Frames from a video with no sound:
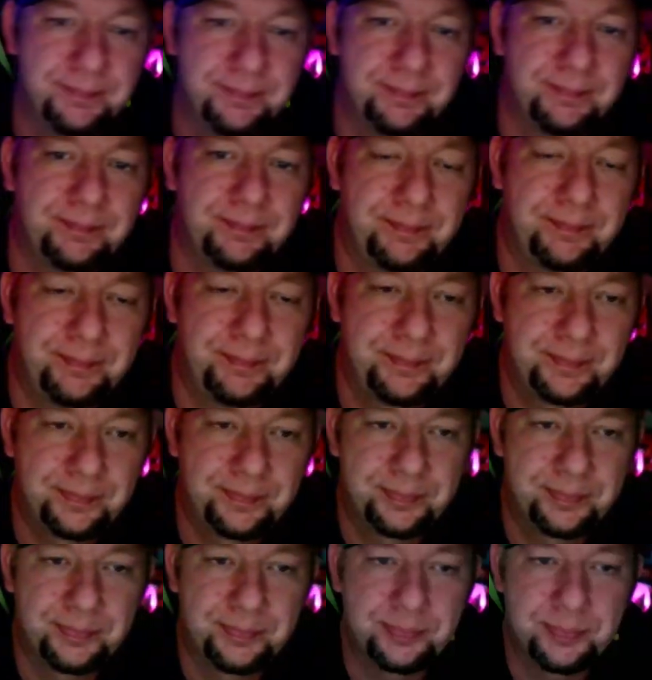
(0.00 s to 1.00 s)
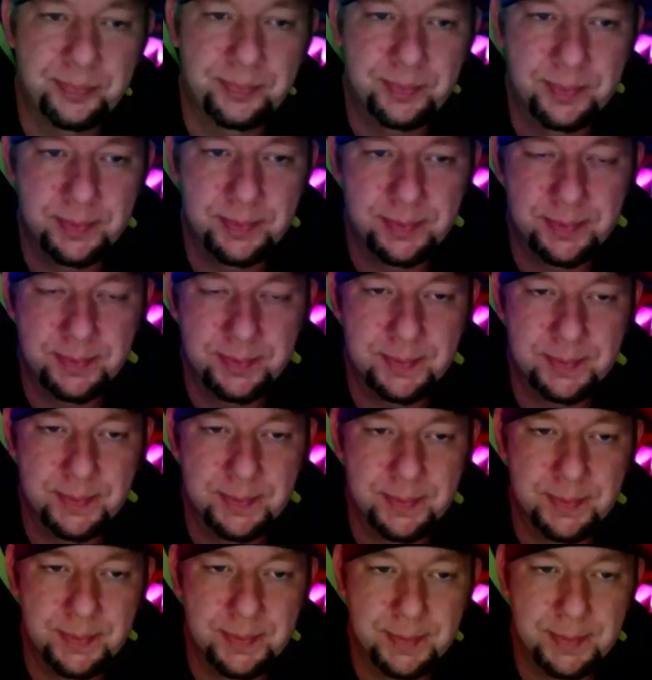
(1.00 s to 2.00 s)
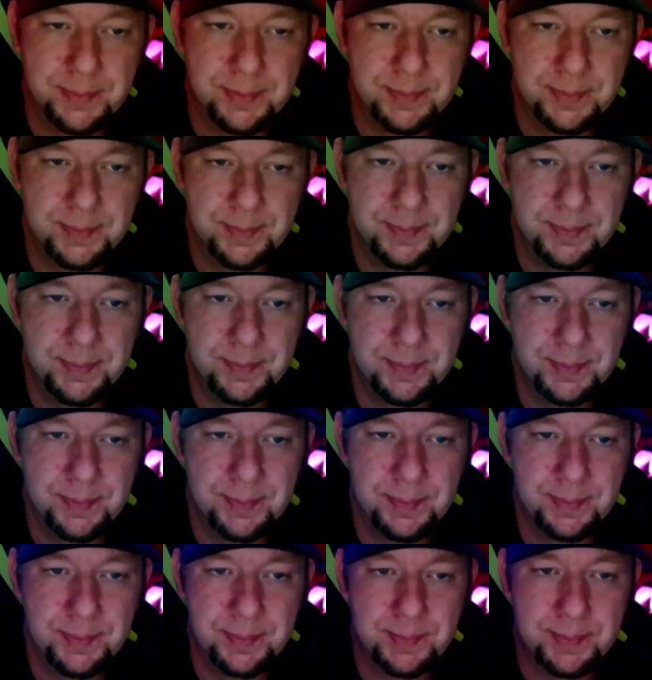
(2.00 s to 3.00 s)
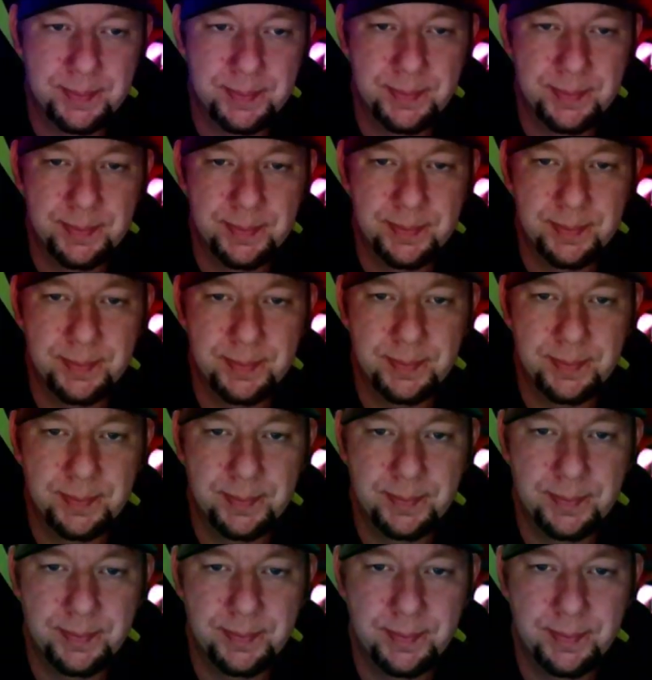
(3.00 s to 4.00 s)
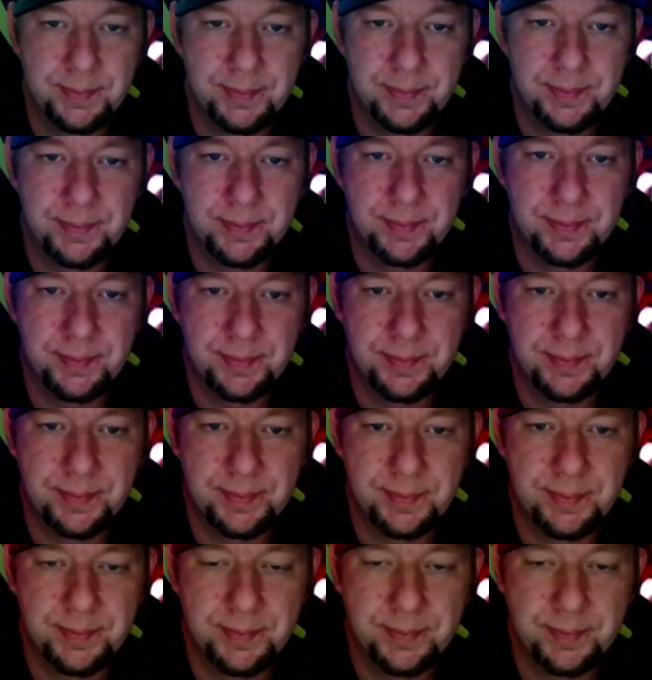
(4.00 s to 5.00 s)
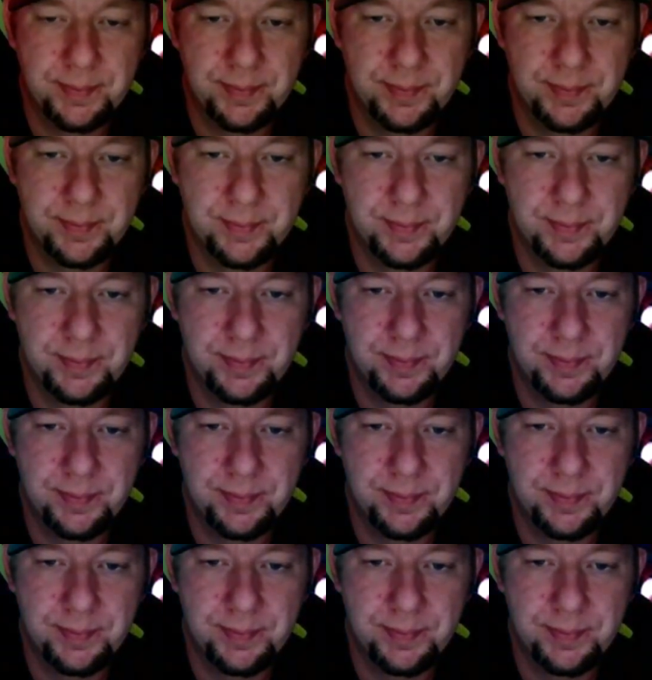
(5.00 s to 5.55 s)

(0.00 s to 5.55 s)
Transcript: Nothing is said.